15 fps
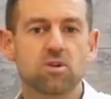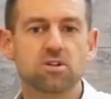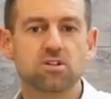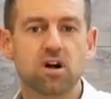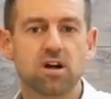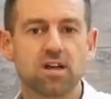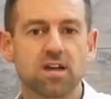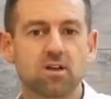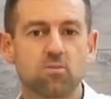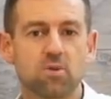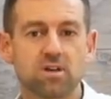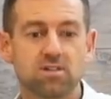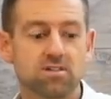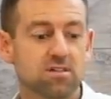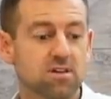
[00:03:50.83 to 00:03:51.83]
are talking
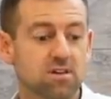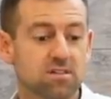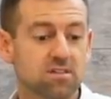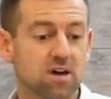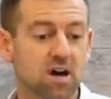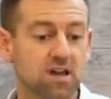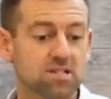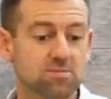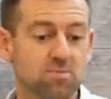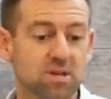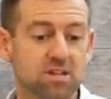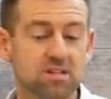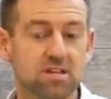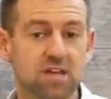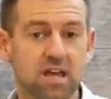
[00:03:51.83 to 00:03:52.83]
with the
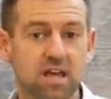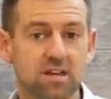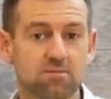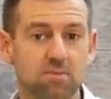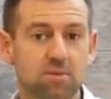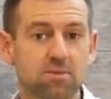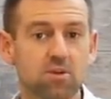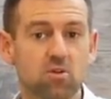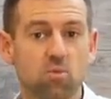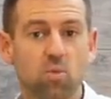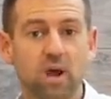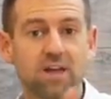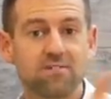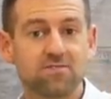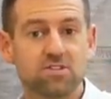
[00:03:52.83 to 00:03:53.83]
husband and maybe your
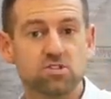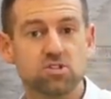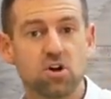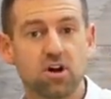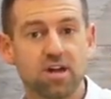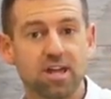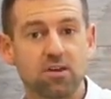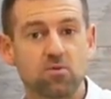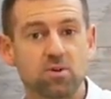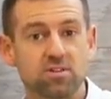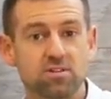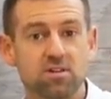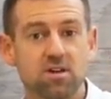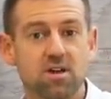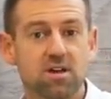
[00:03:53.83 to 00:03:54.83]
wife is talking
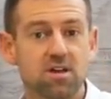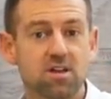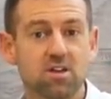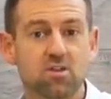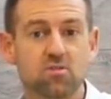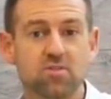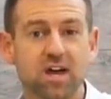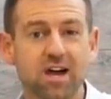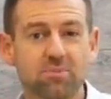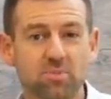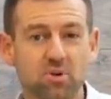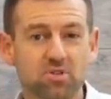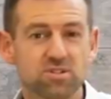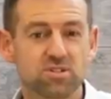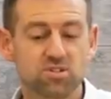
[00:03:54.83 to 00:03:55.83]
with you know that
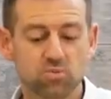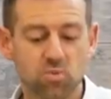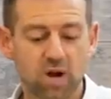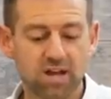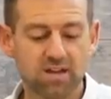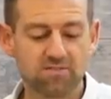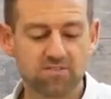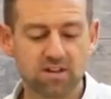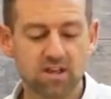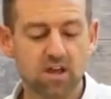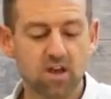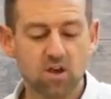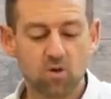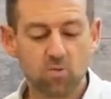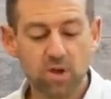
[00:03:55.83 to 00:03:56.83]
person's wife and
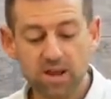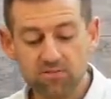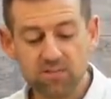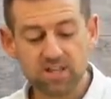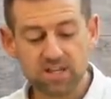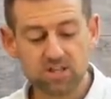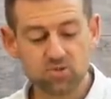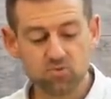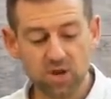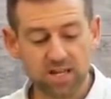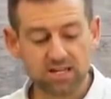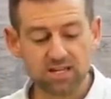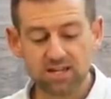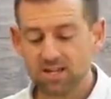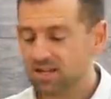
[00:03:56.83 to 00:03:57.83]
when everything is
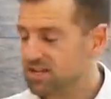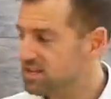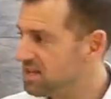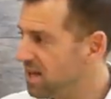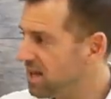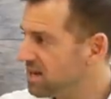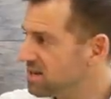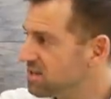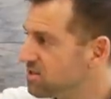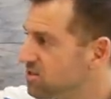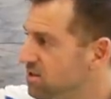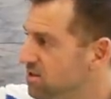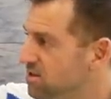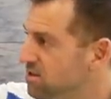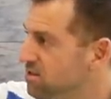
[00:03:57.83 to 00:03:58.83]
ready then
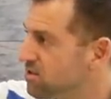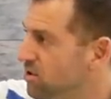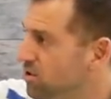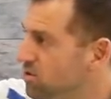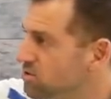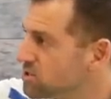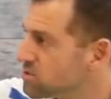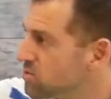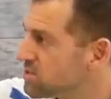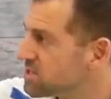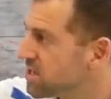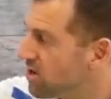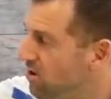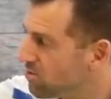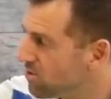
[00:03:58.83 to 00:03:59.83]
the the host will
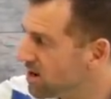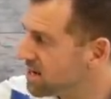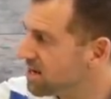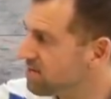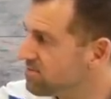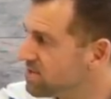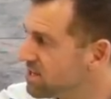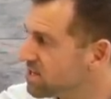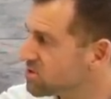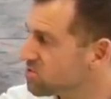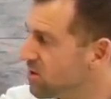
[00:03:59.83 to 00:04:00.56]
say all right everything is